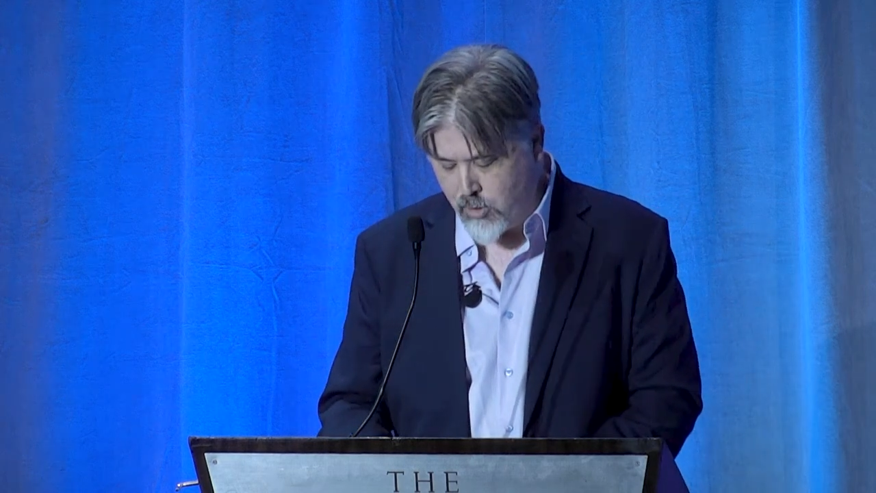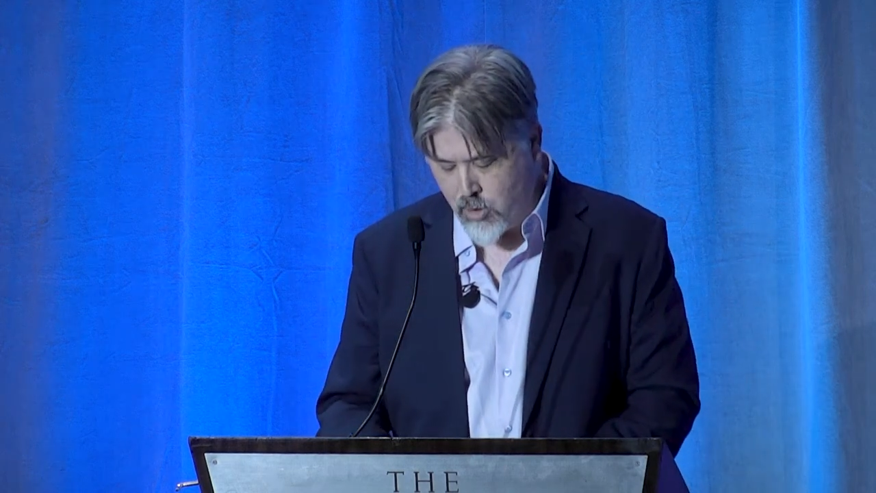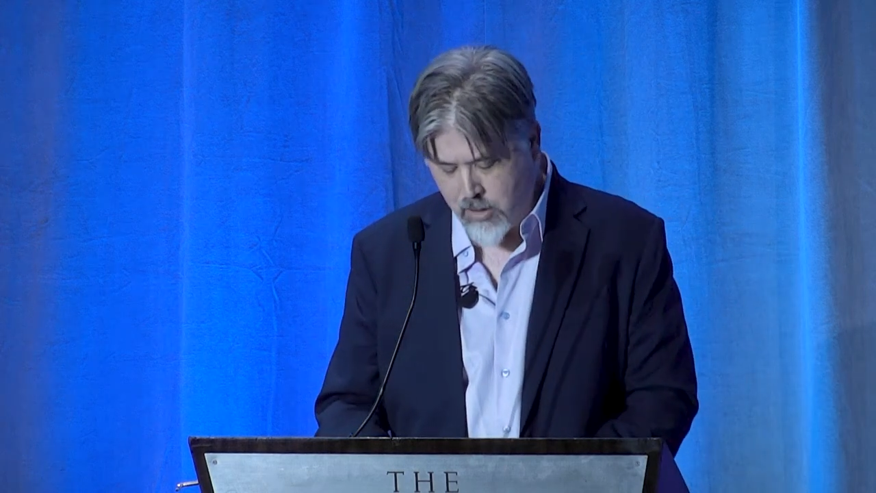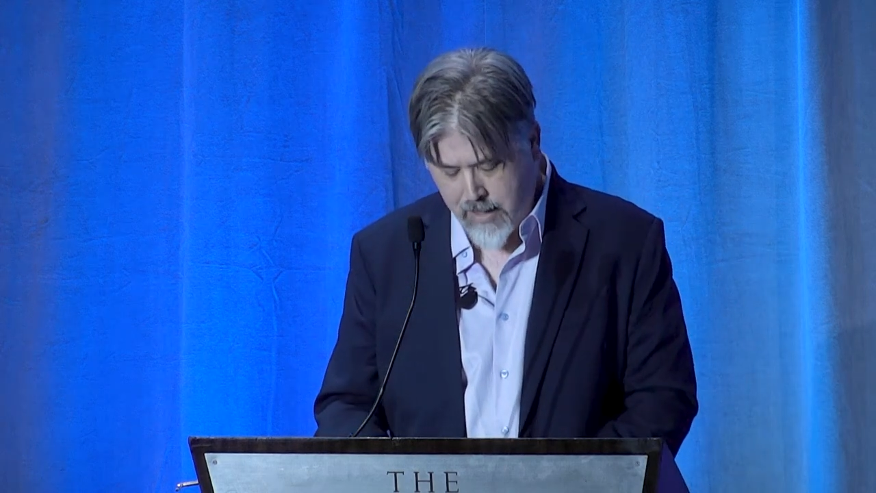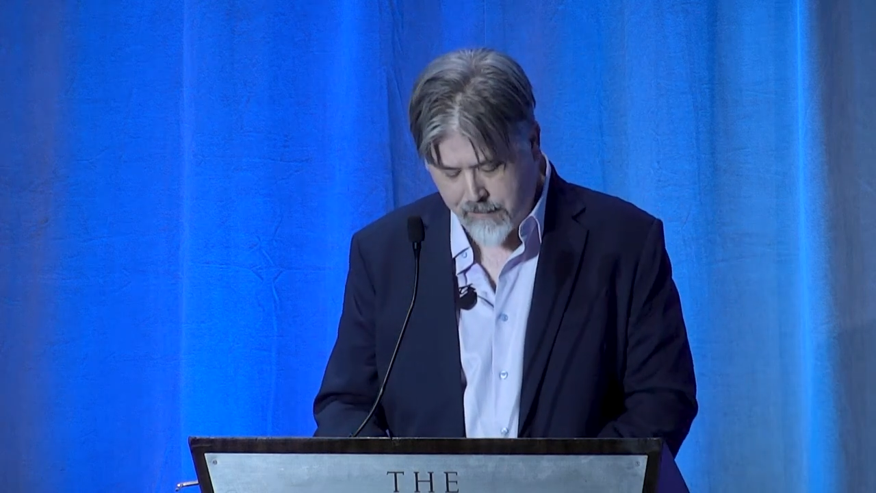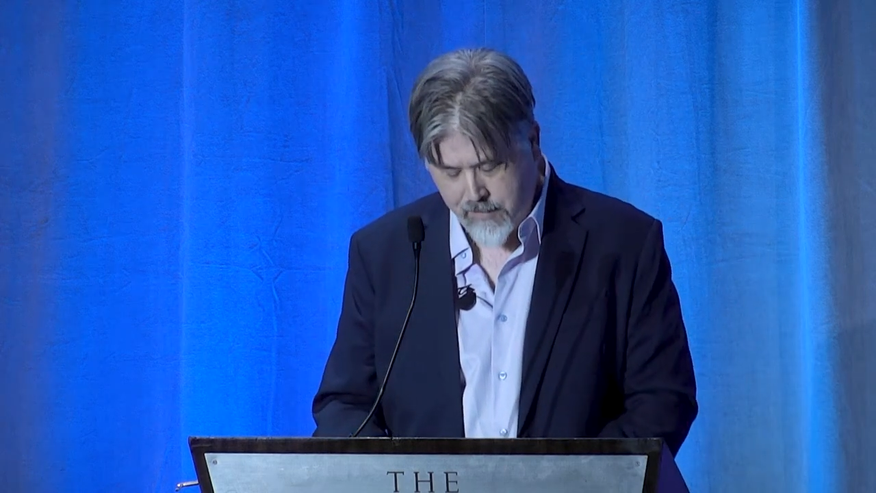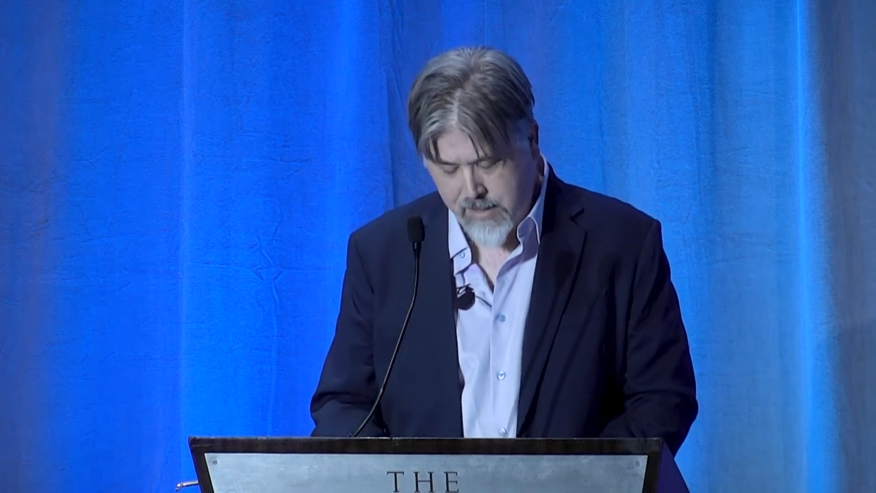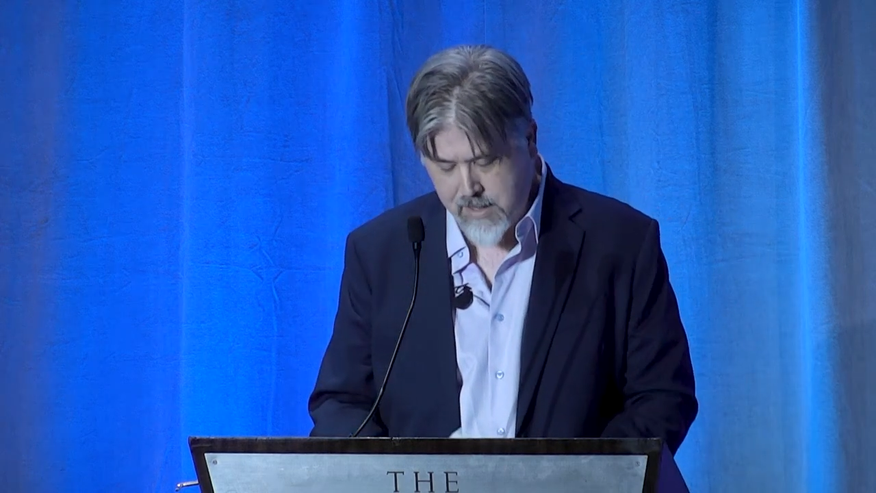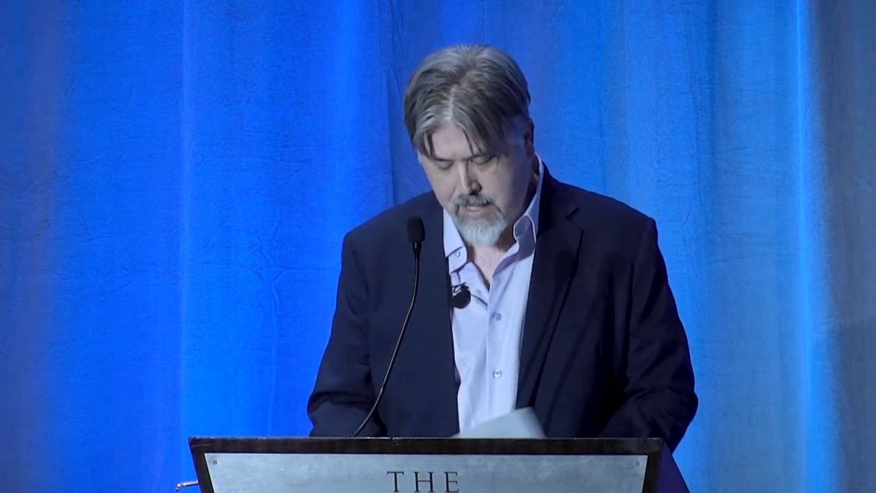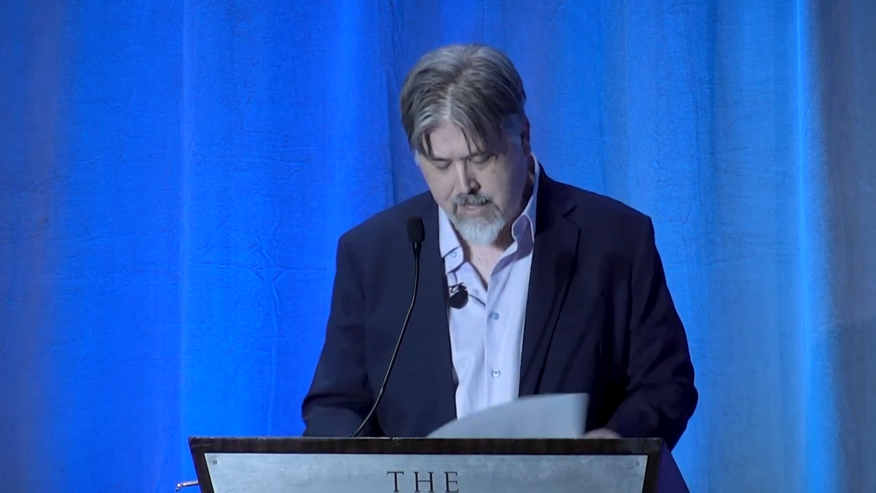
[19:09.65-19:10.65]
look like for
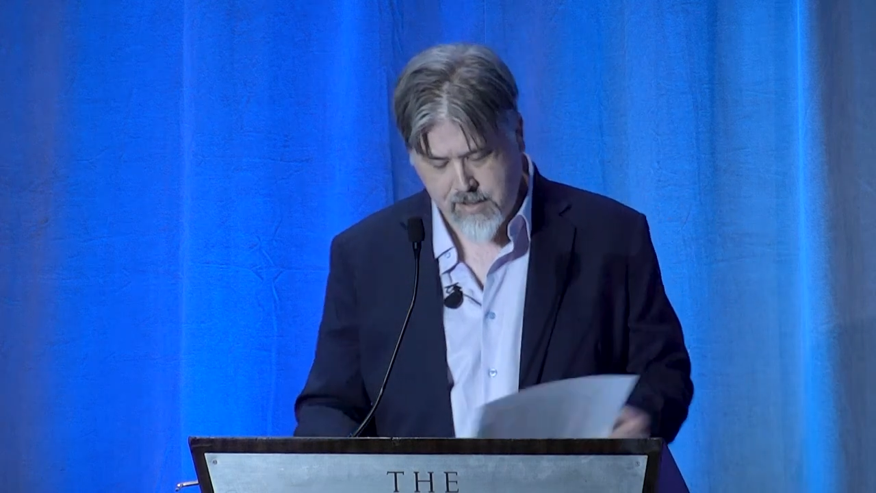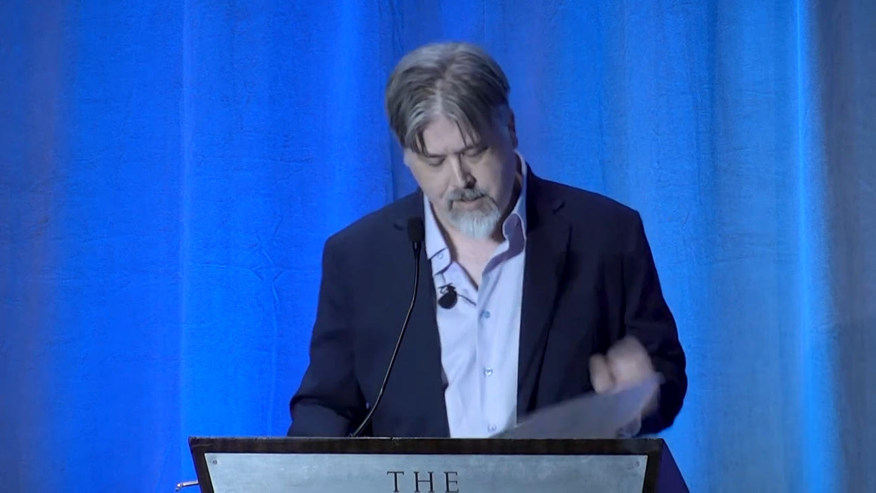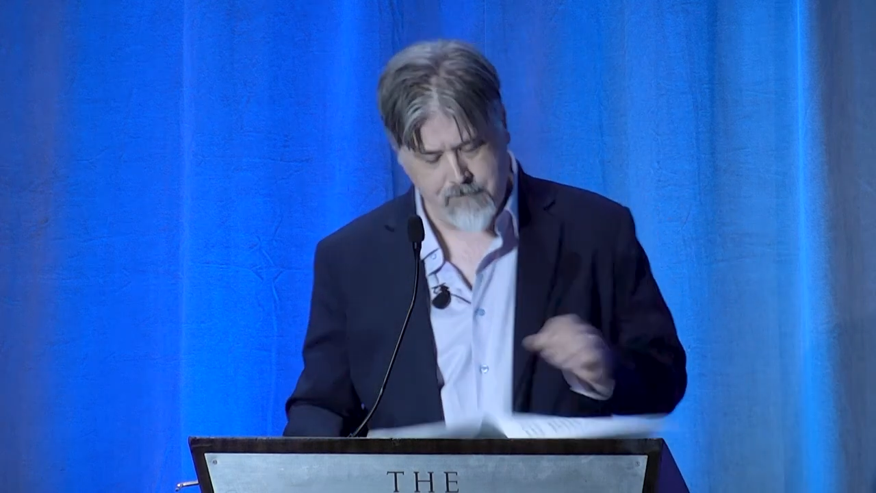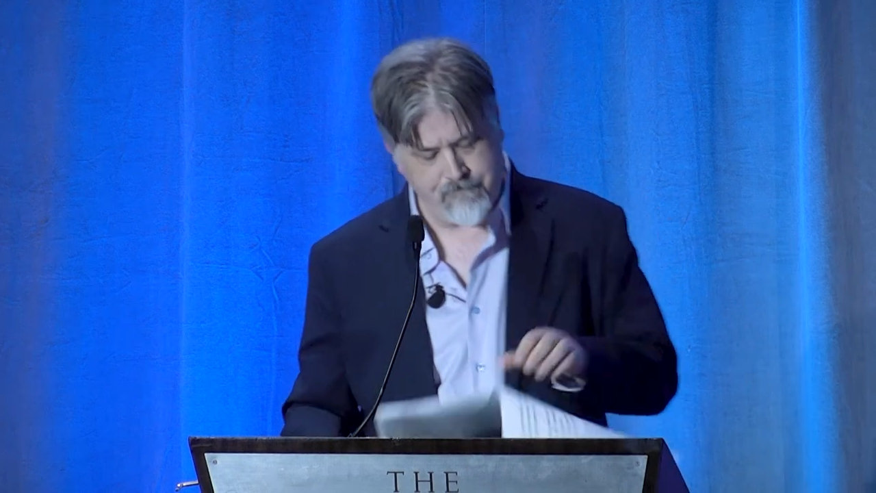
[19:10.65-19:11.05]
these guys.